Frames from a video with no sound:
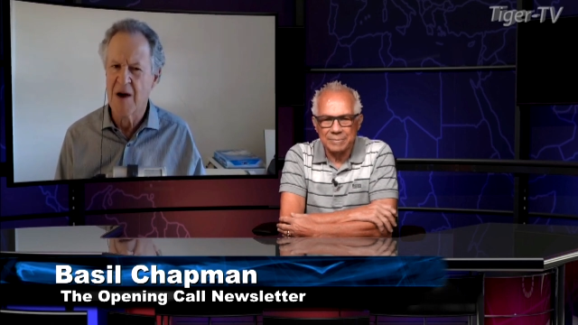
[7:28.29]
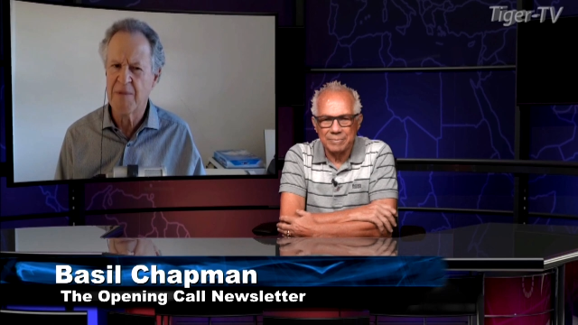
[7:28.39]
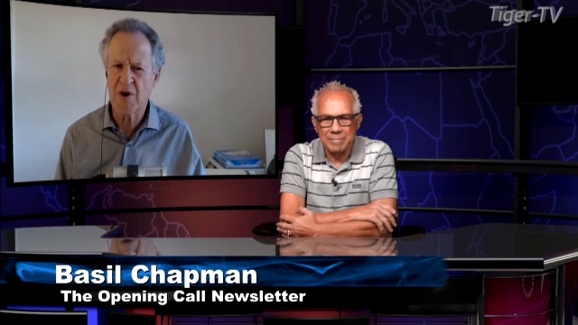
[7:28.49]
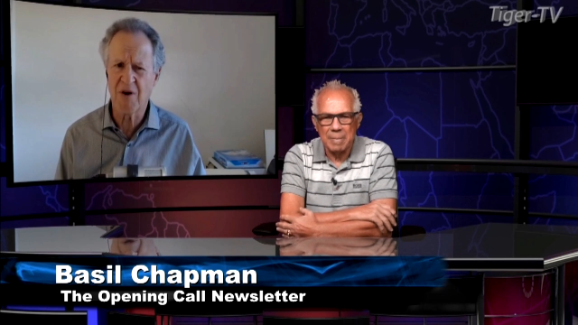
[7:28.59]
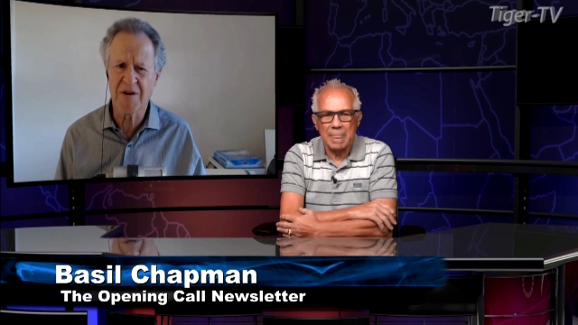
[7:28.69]

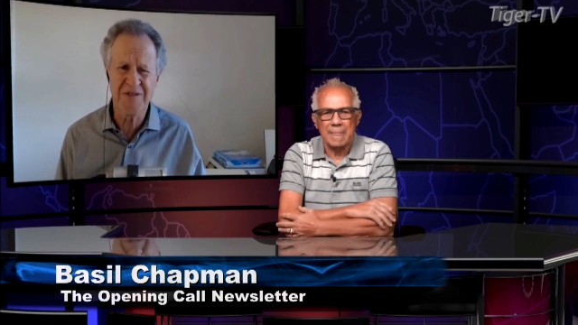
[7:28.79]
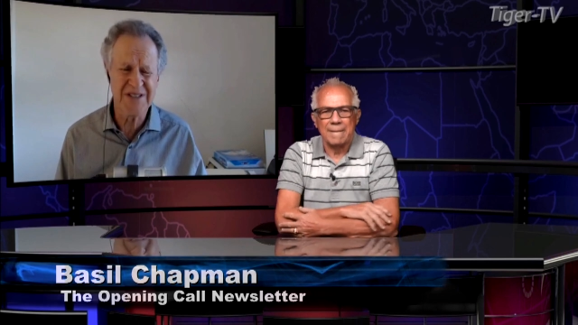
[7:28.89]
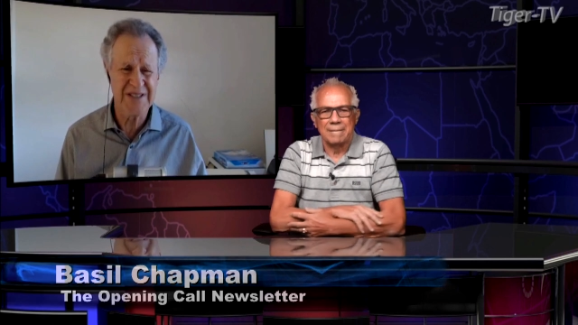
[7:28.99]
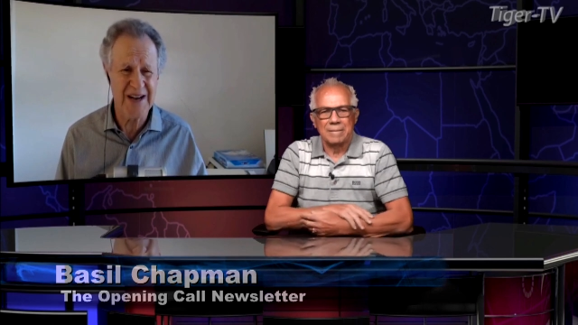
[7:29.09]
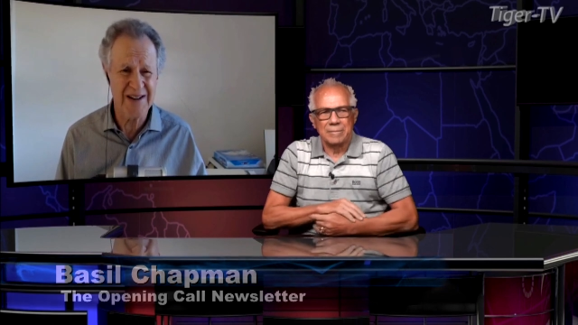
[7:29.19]
Speaker 1: But all of a
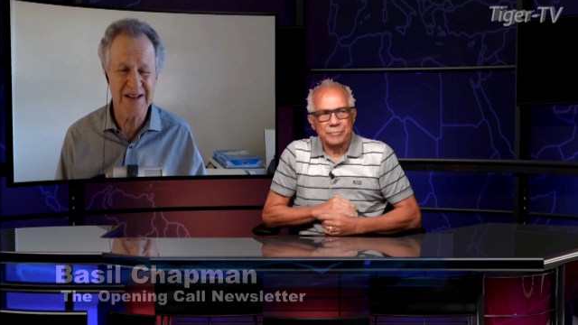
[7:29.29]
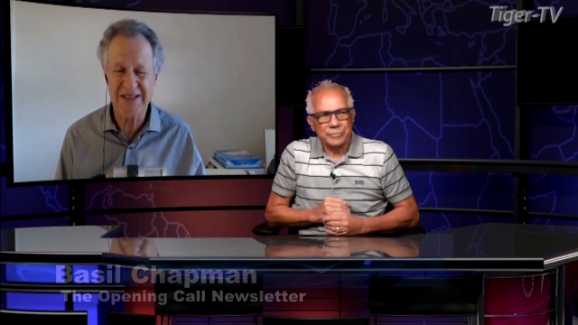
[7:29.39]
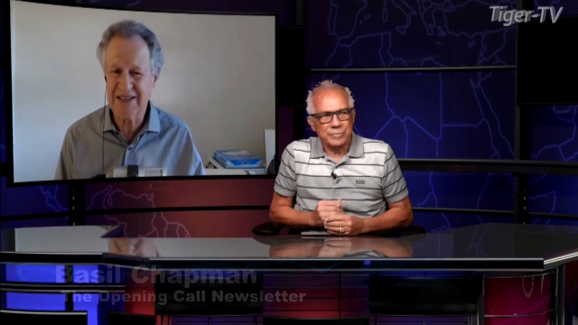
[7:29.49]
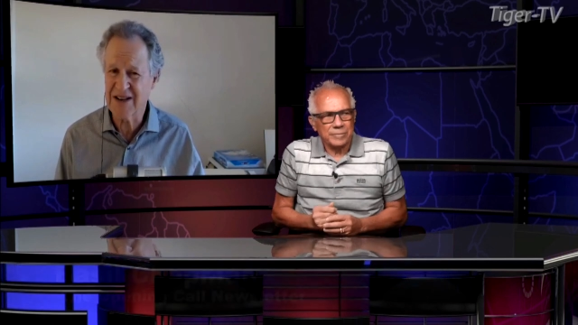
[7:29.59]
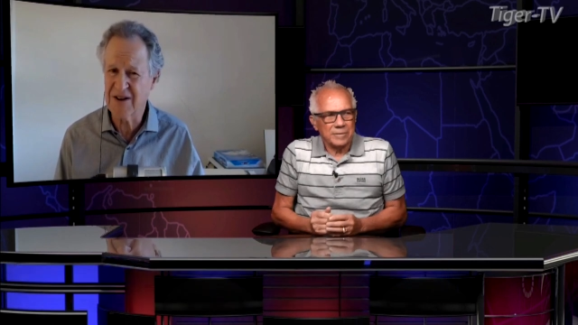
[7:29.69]
sudden they're
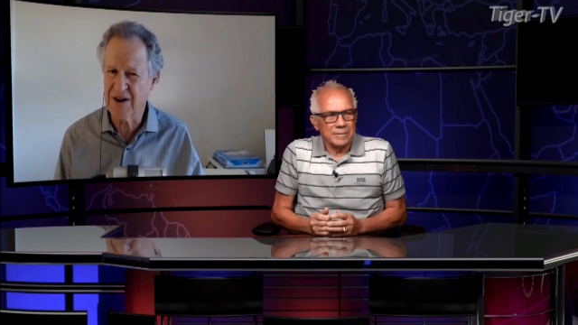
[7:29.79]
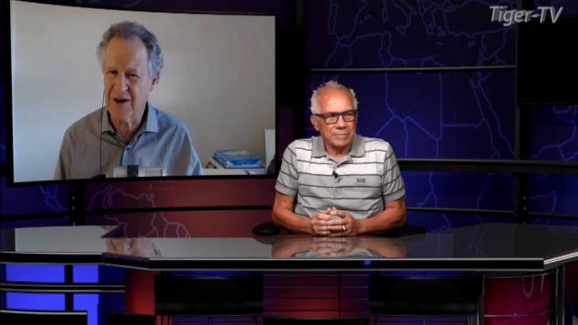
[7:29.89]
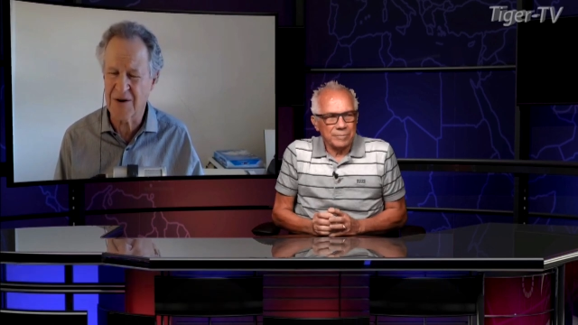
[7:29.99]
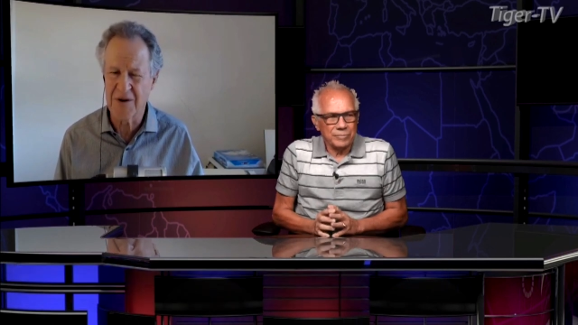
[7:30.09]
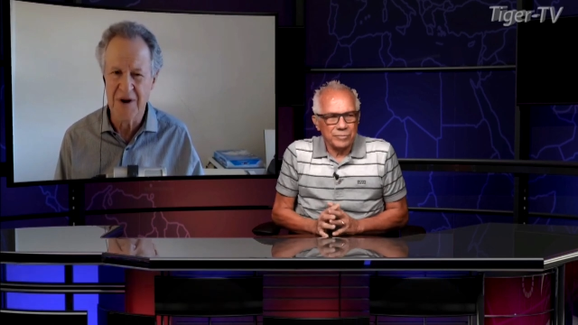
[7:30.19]
saying, you
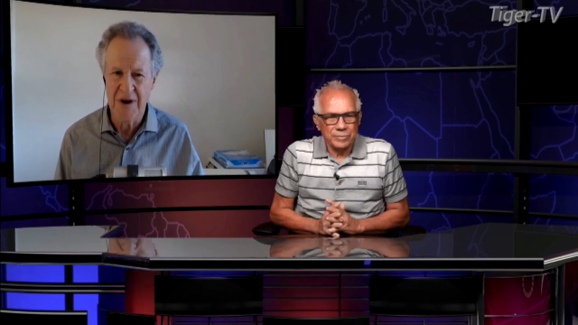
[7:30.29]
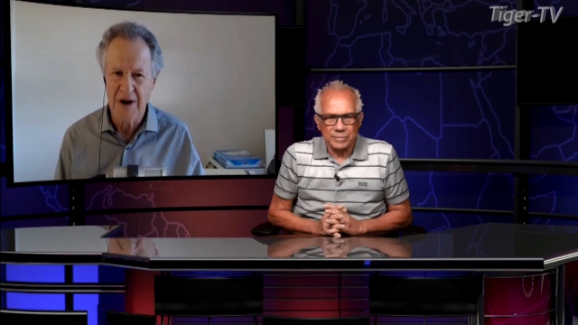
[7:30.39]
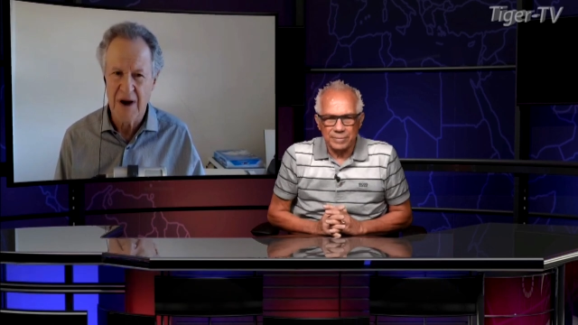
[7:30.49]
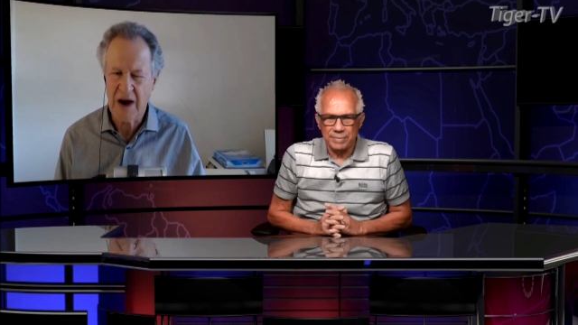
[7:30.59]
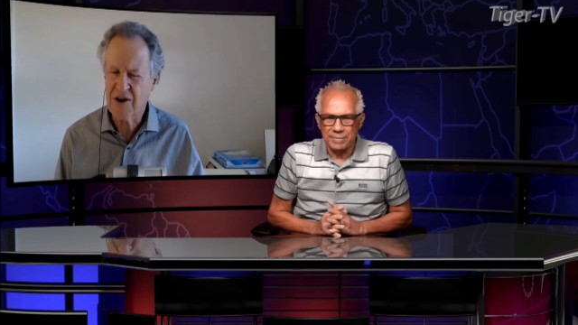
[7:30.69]
know,
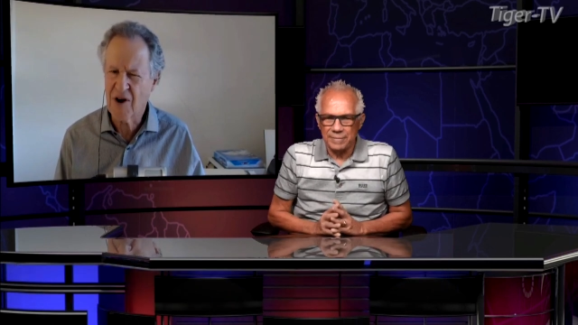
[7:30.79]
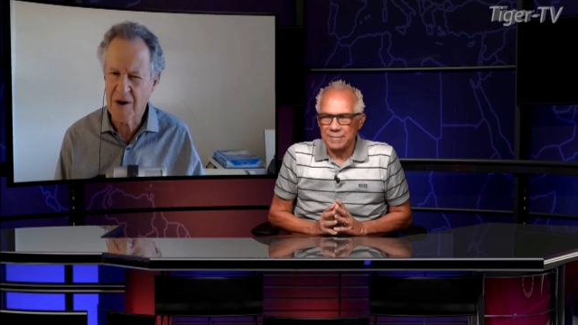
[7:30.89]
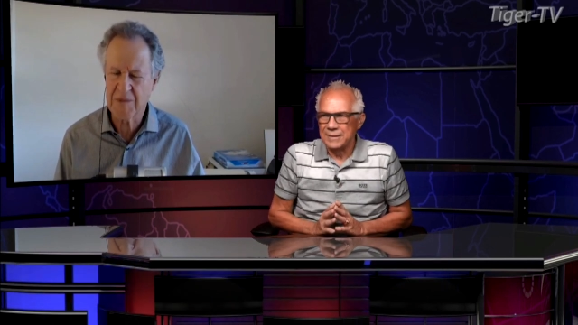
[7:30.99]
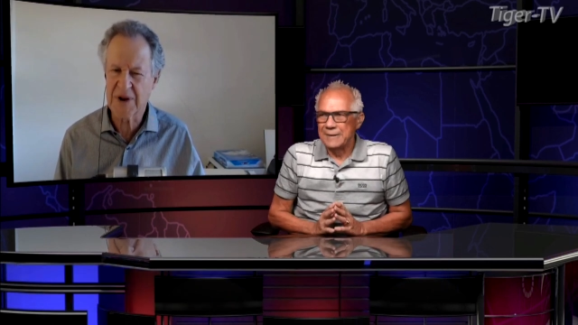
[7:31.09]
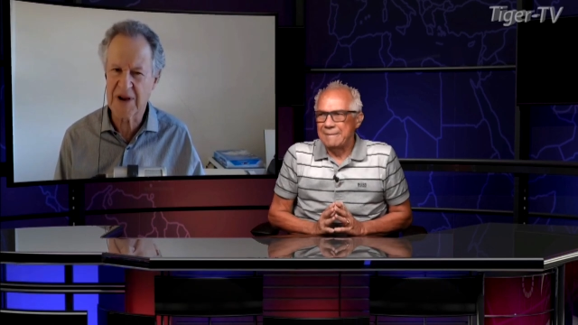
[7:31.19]
I
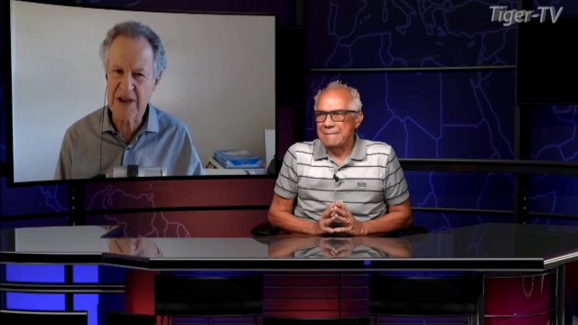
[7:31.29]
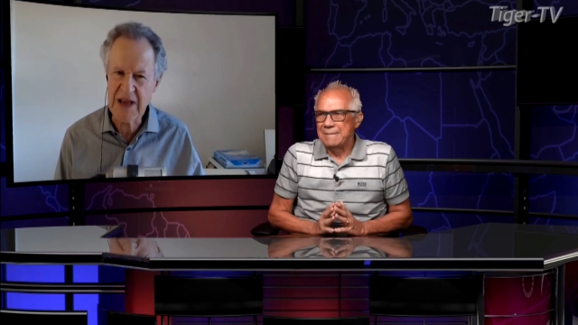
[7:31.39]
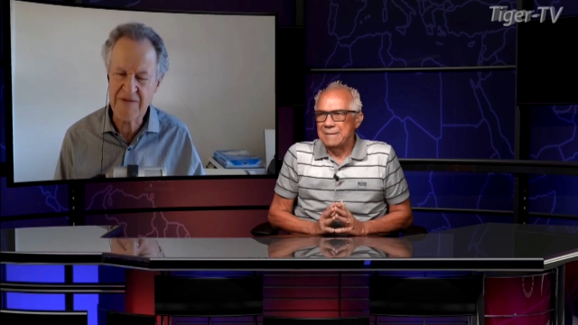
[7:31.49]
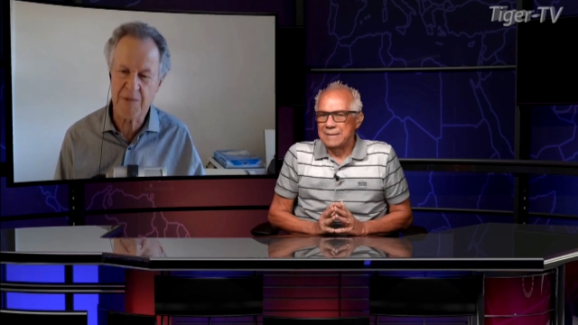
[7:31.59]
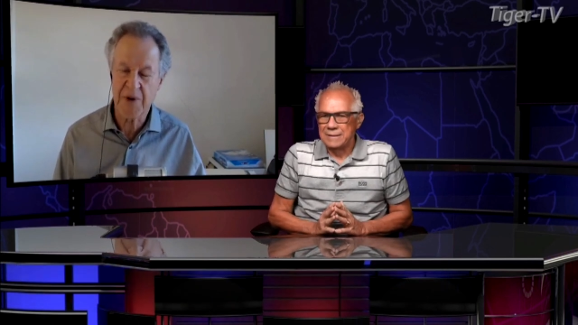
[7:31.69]
can't
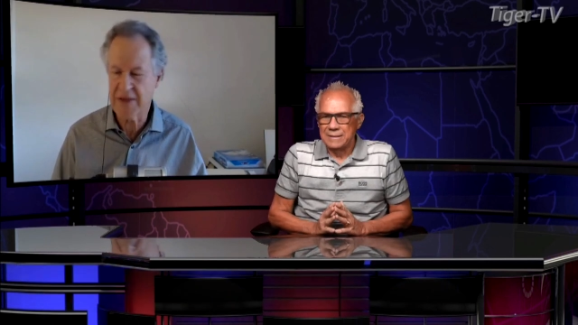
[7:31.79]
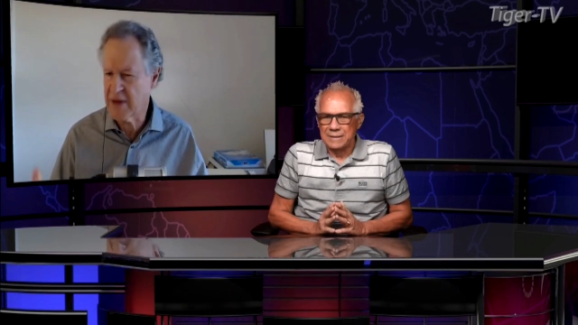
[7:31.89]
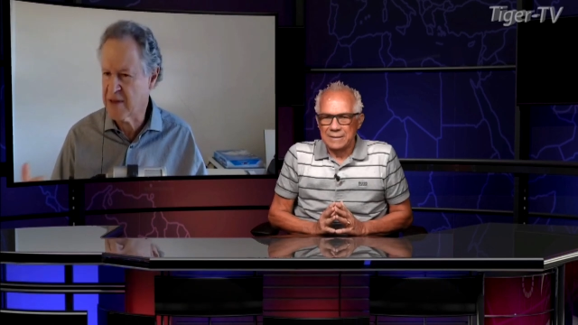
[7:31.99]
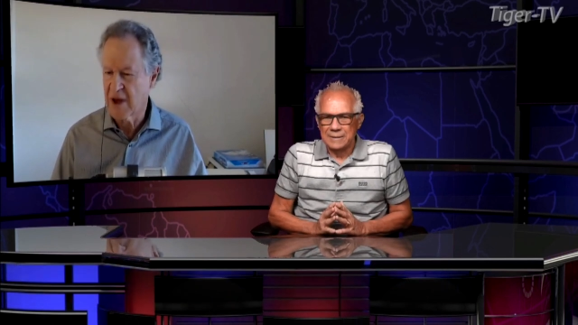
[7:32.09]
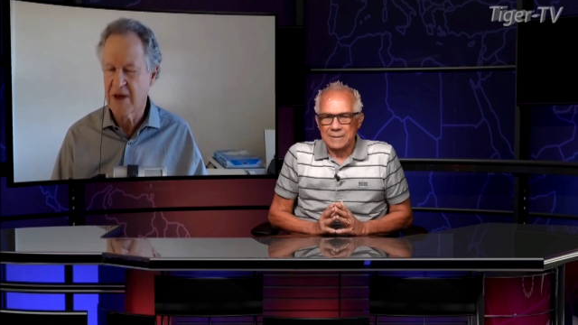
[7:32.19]
believe the, and
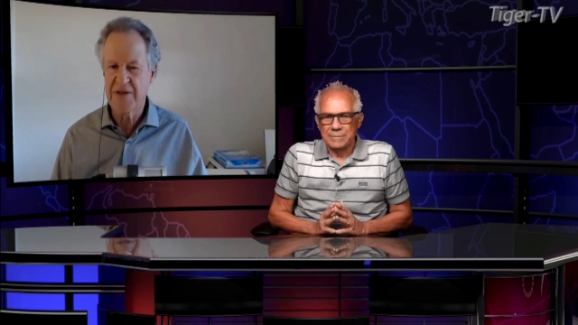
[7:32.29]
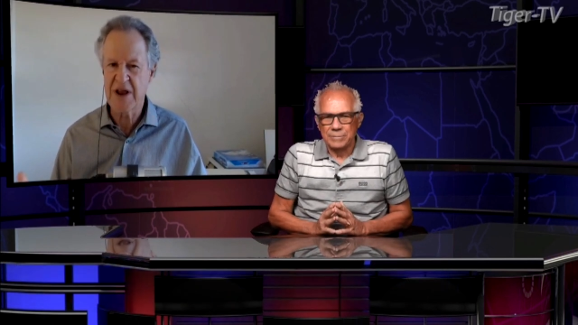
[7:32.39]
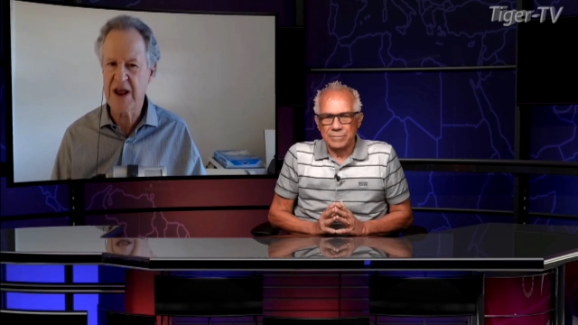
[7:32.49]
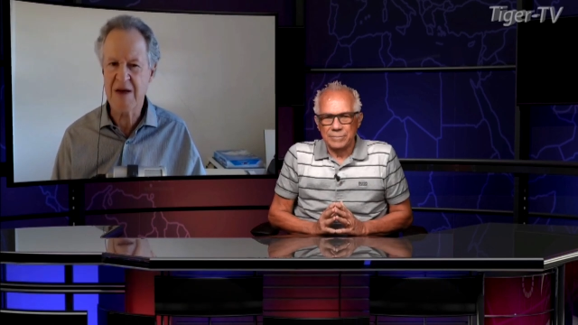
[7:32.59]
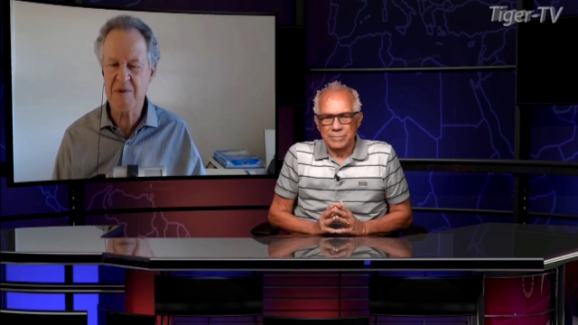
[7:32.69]
then they
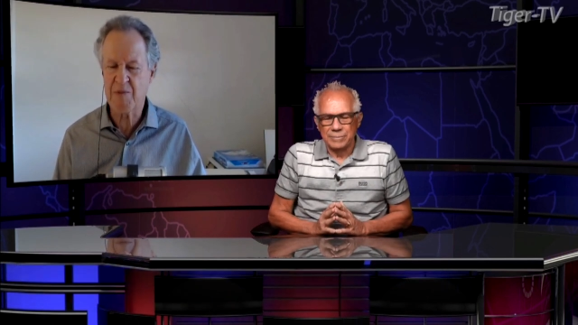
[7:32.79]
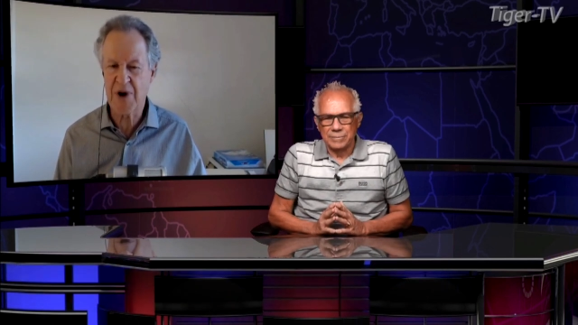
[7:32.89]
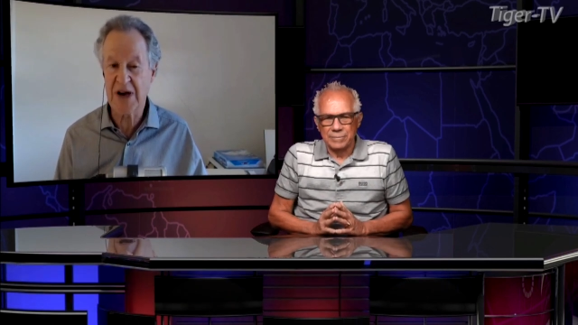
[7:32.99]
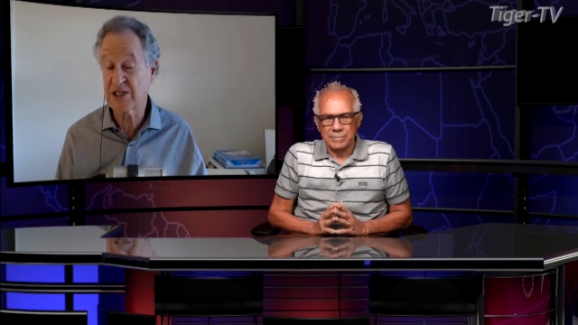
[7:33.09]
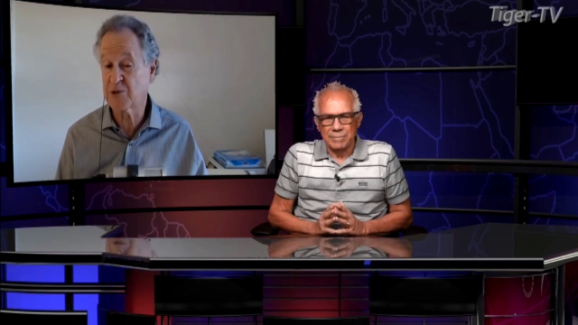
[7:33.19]
name the
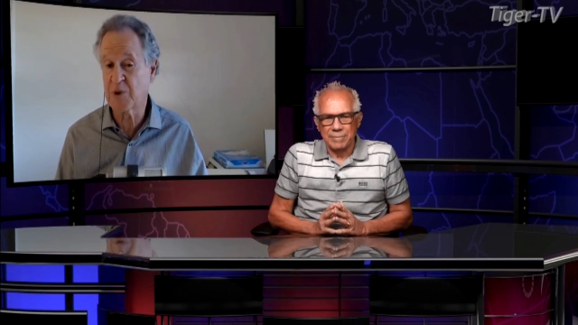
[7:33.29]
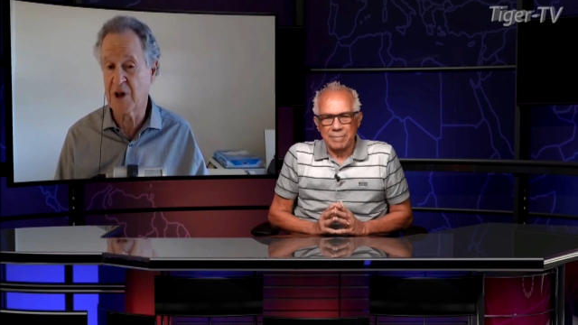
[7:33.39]
prices. Well,